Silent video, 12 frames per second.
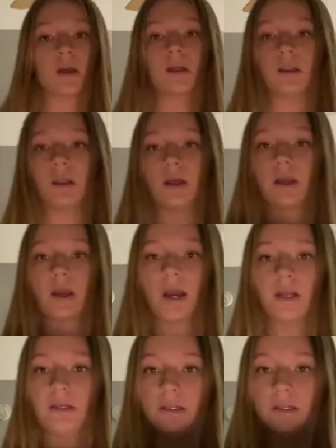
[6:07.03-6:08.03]
like
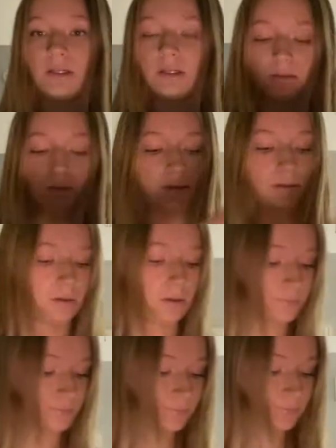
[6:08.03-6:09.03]
idea,
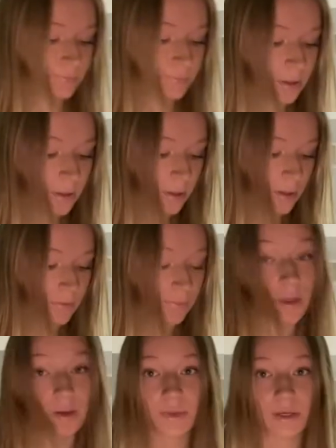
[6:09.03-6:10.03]
if
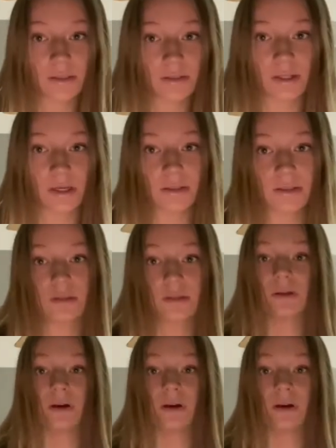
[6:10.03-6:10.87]
that makes sense,